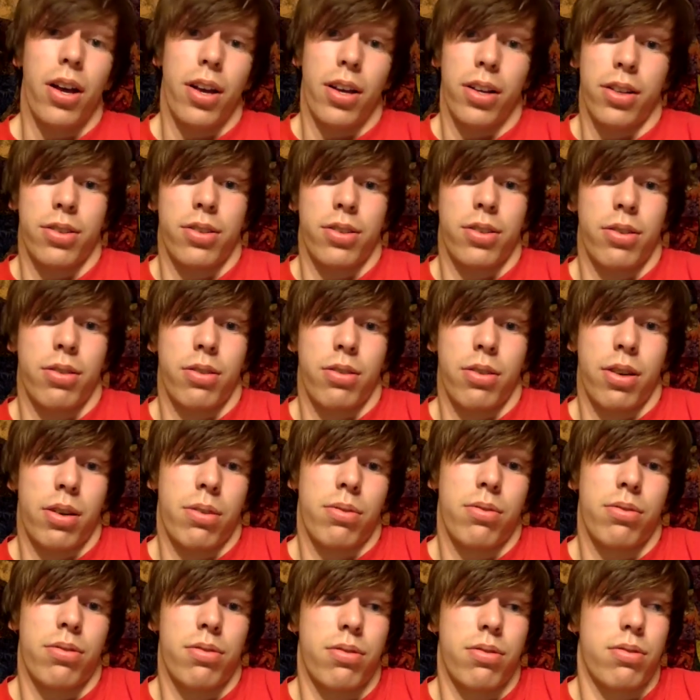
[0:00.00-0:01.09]
And so
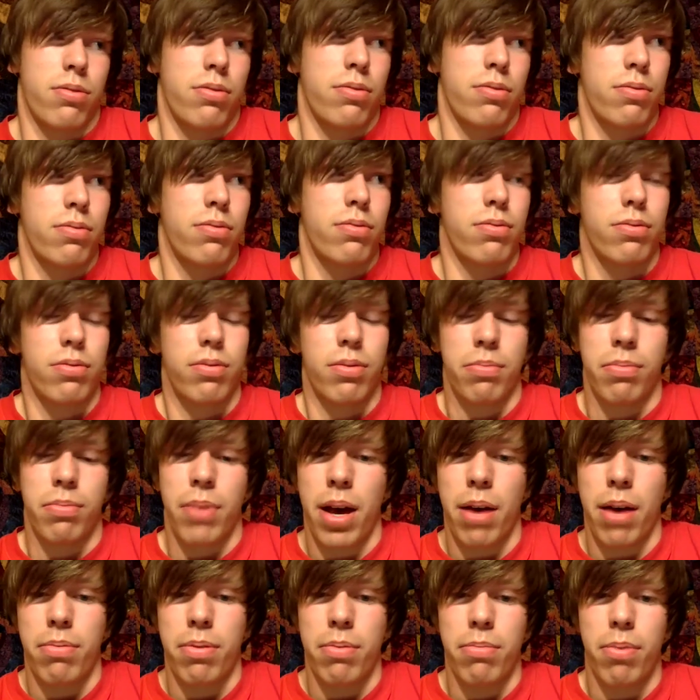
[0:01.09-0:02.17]
I'm
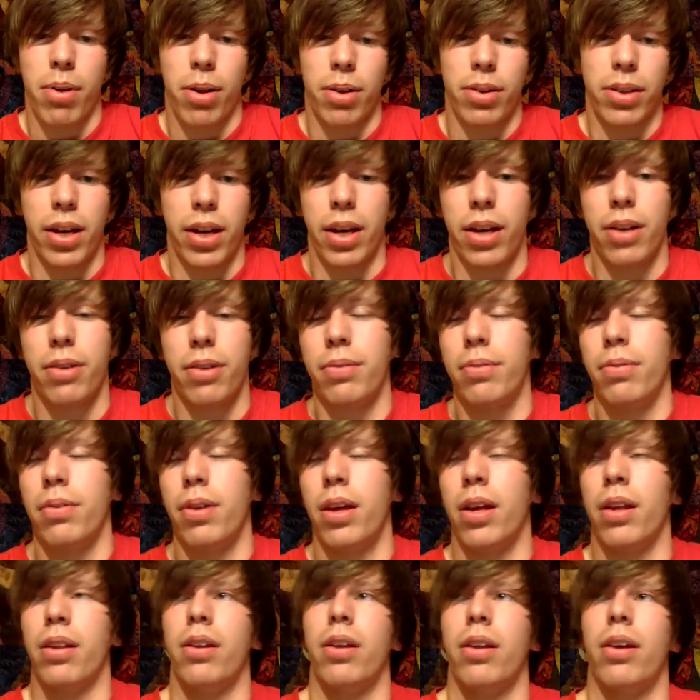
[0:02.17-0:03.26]
happy about that.
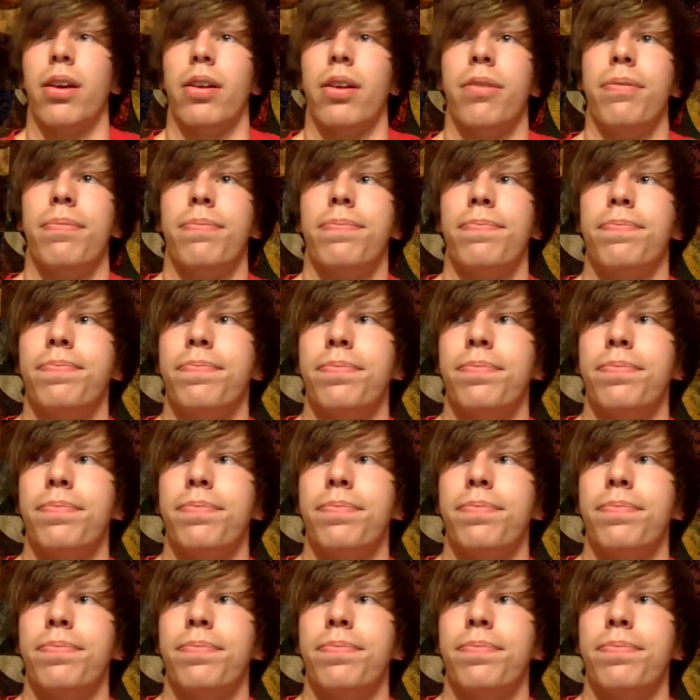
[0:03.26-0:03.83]
And then